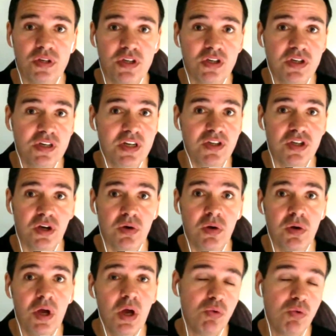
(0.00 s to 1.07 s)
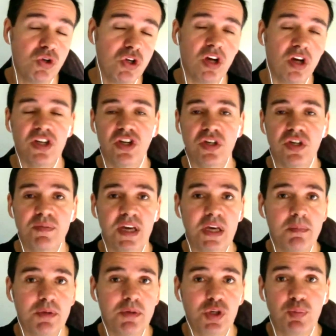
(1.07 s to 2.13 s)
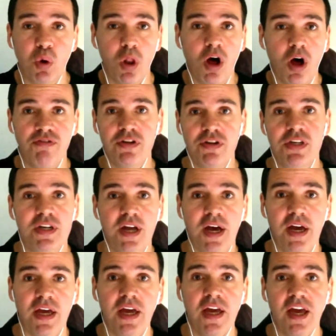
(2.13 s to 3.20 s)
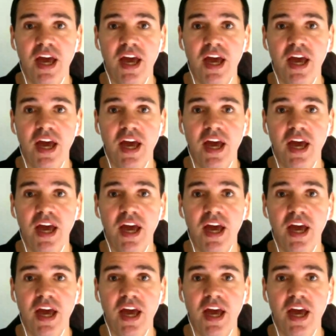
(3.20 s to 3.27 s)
She said, so would you like to just make him a small offer today?